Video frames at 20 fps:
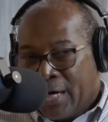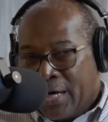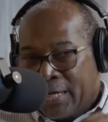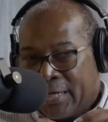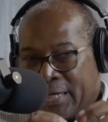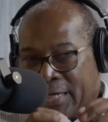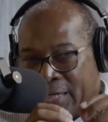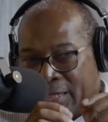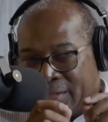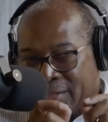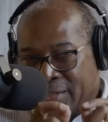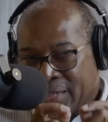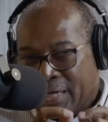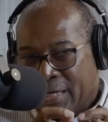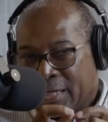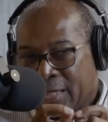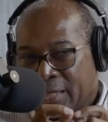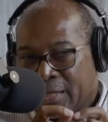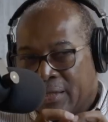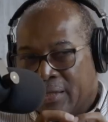And they
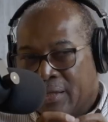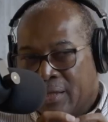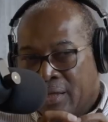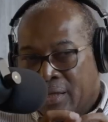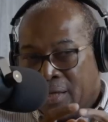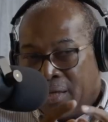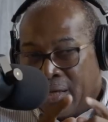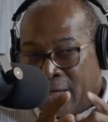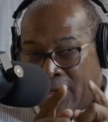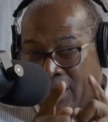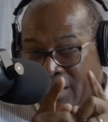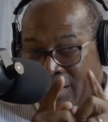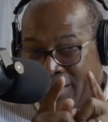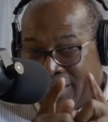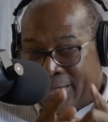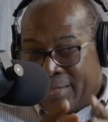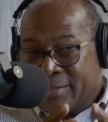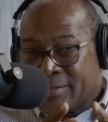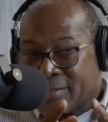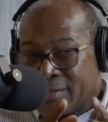decided,
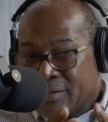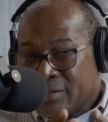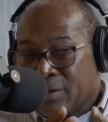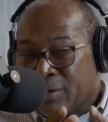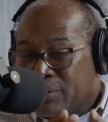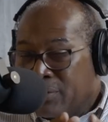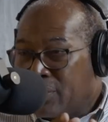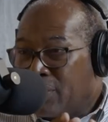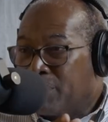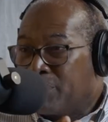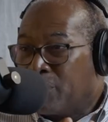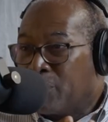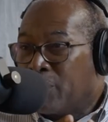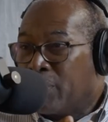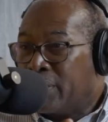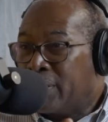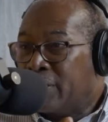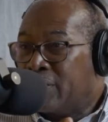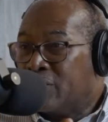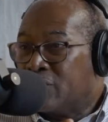this is our number
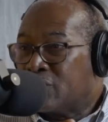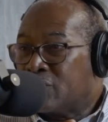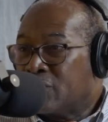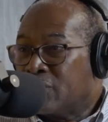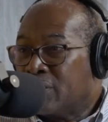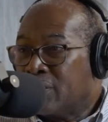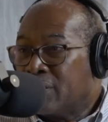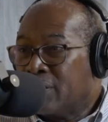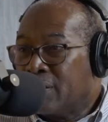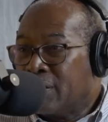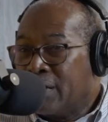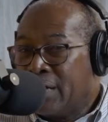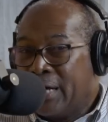one industry.